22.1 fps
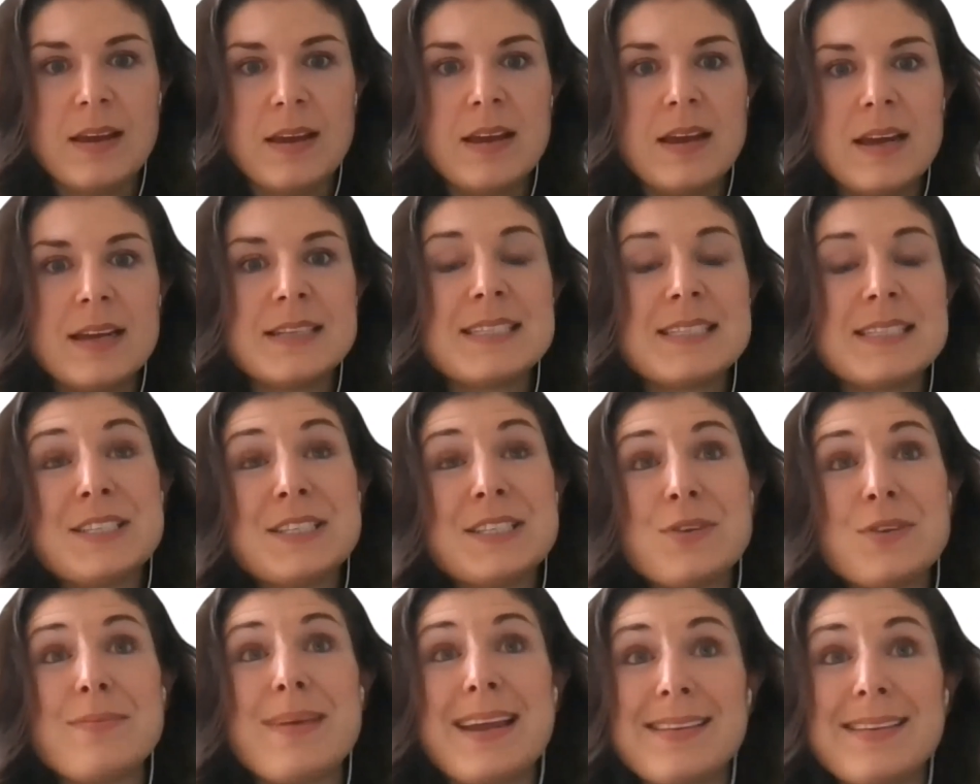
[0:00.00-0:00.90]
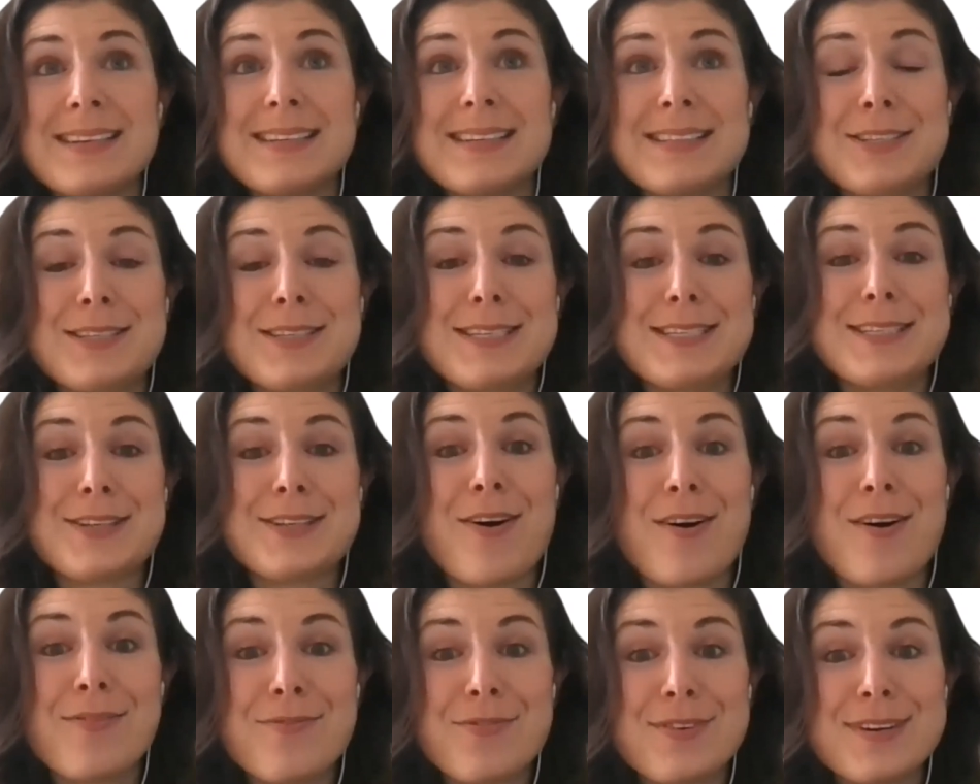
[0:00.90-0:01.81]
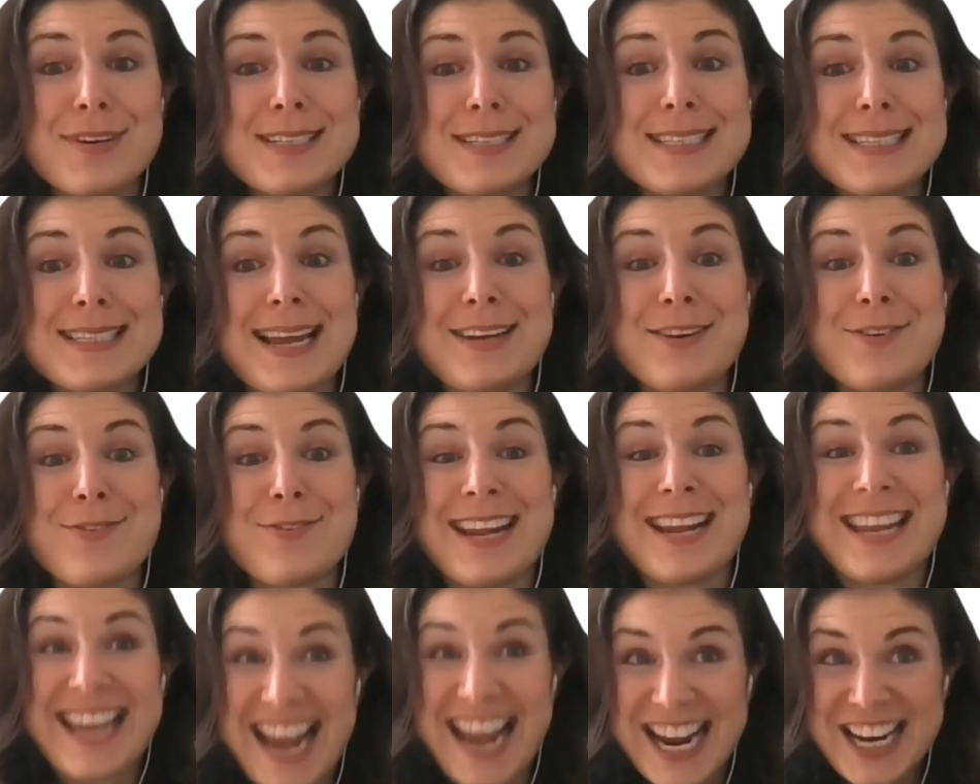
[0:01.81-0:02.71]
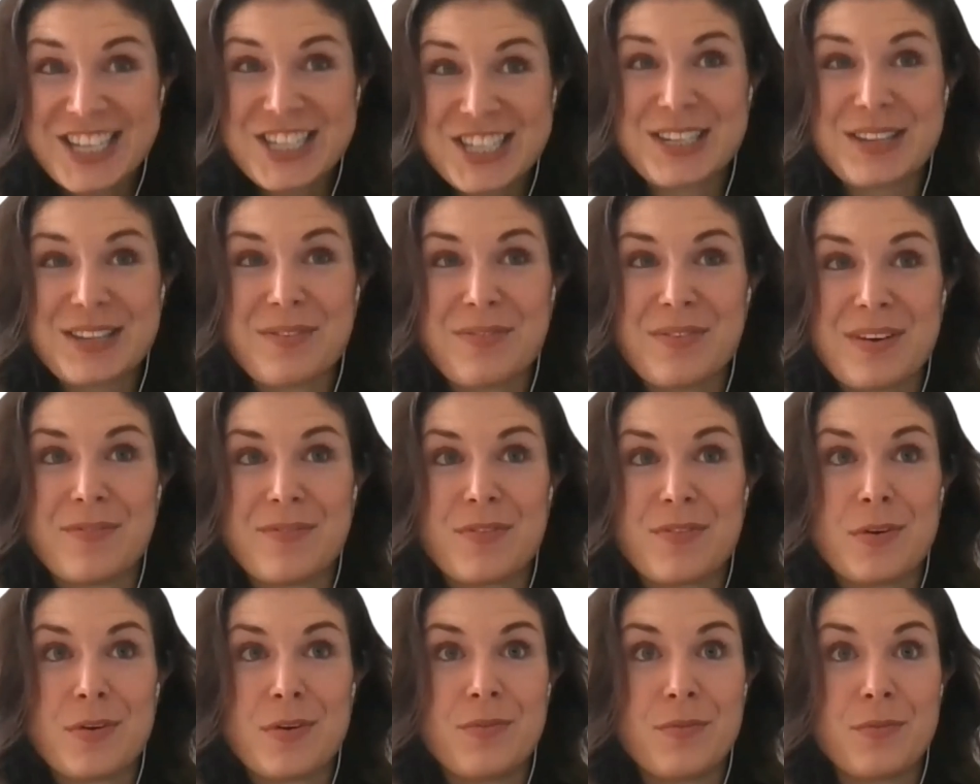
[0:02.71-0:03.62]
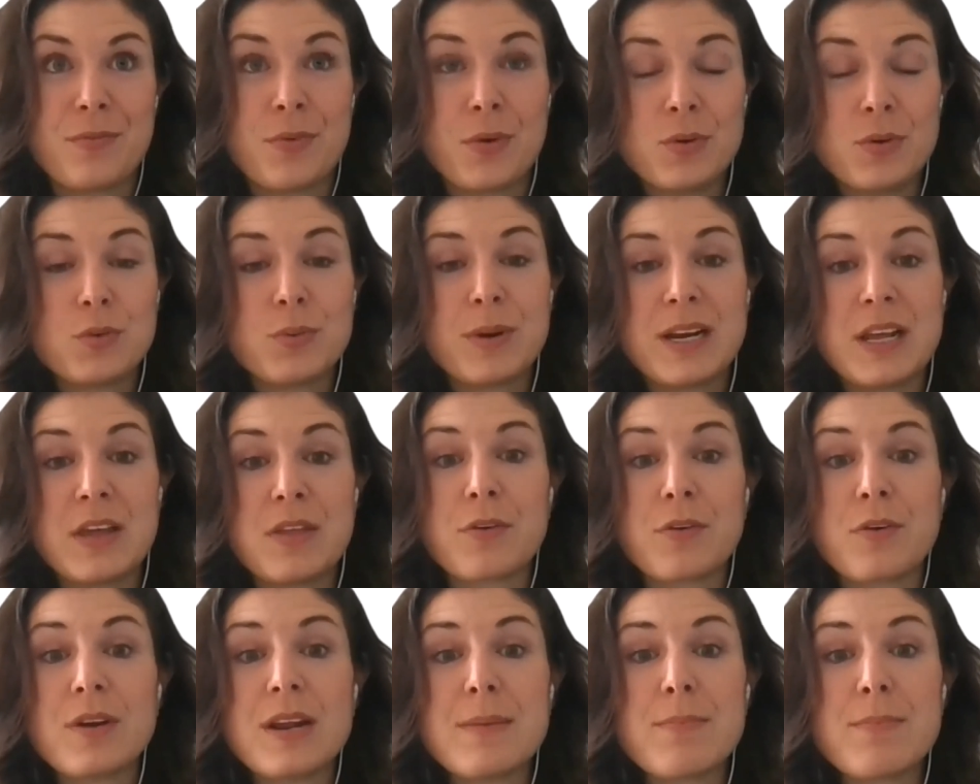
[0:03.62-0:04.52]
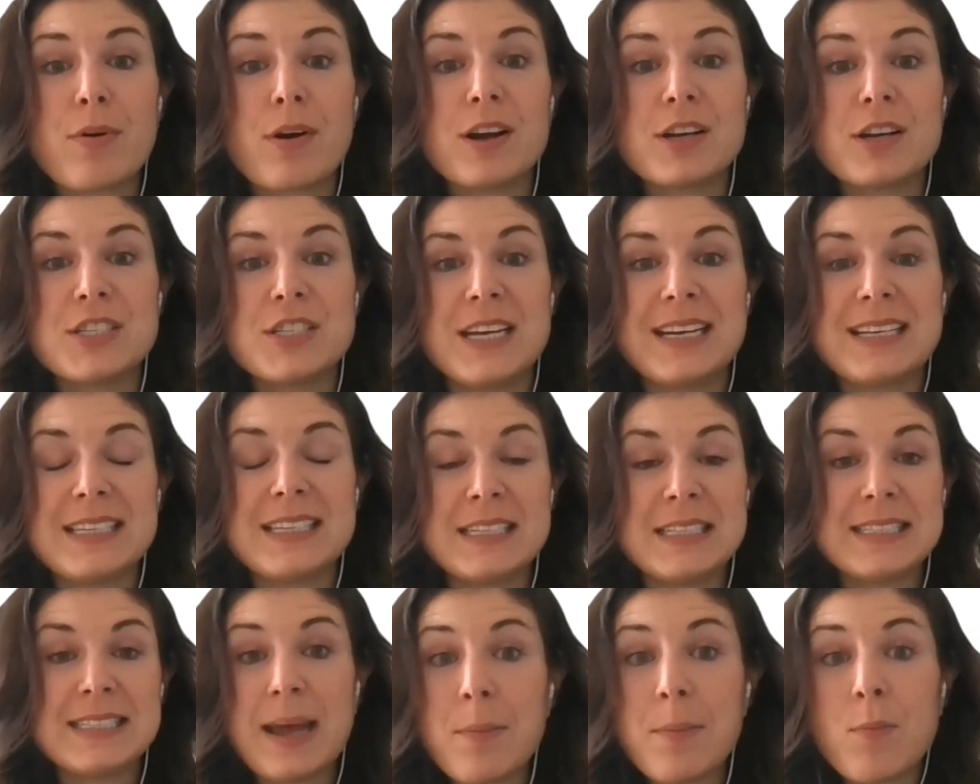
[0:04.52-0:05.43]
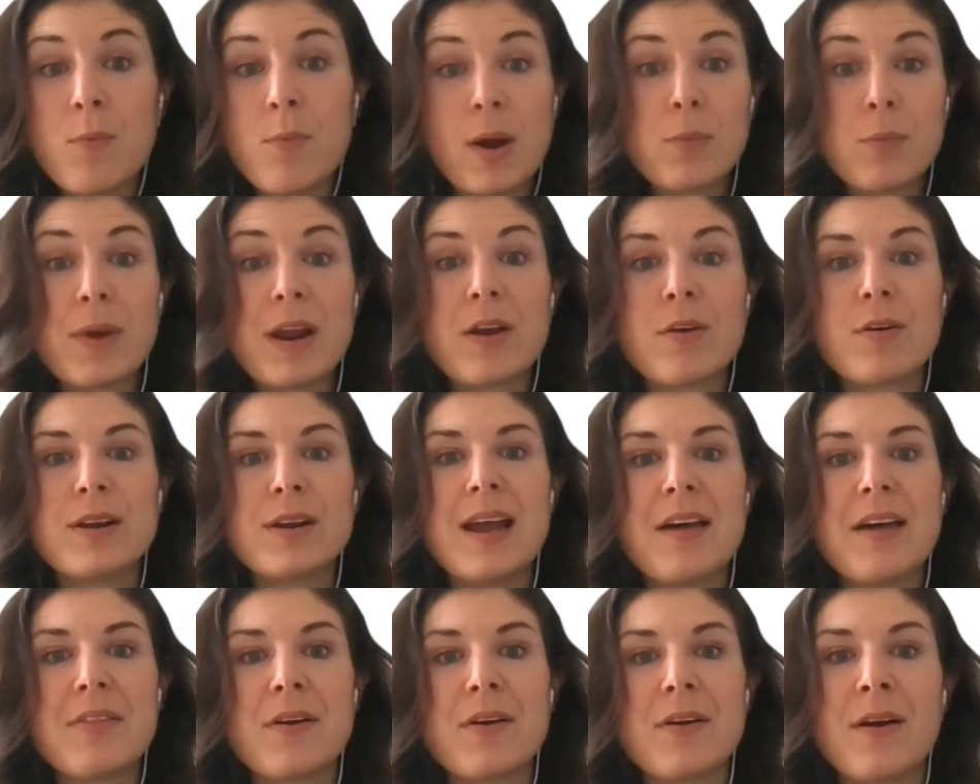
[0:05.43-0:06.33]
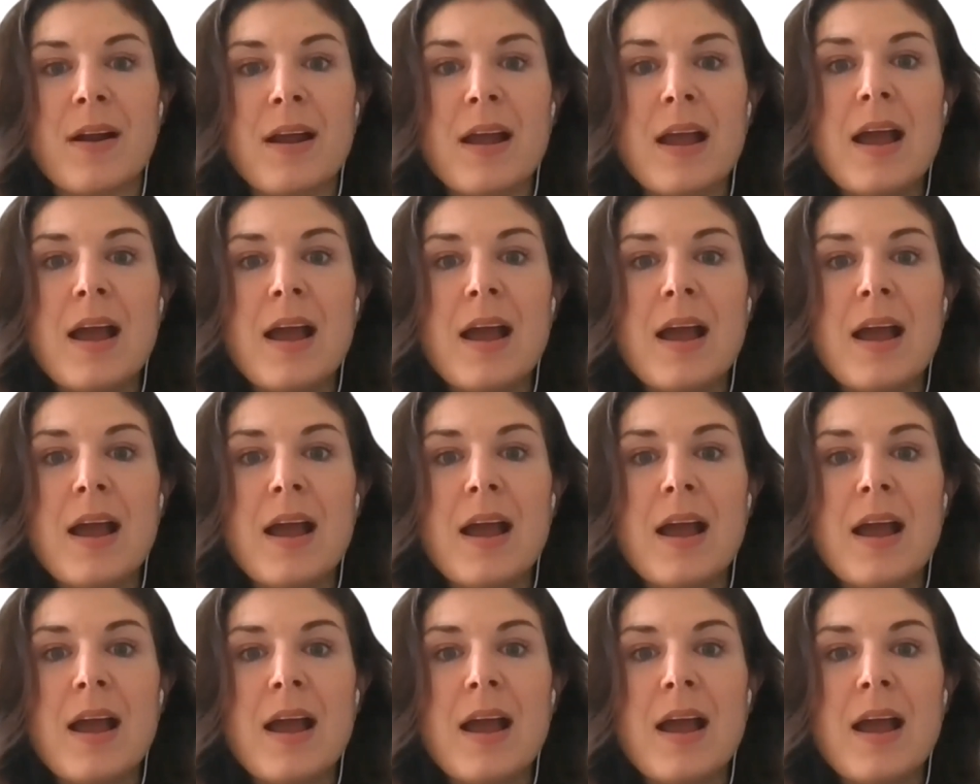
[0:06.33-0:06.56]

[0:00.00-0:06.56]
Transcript: And since you made it to this conference and you're engaged in the FIT4FOOD2030 project in one way or another,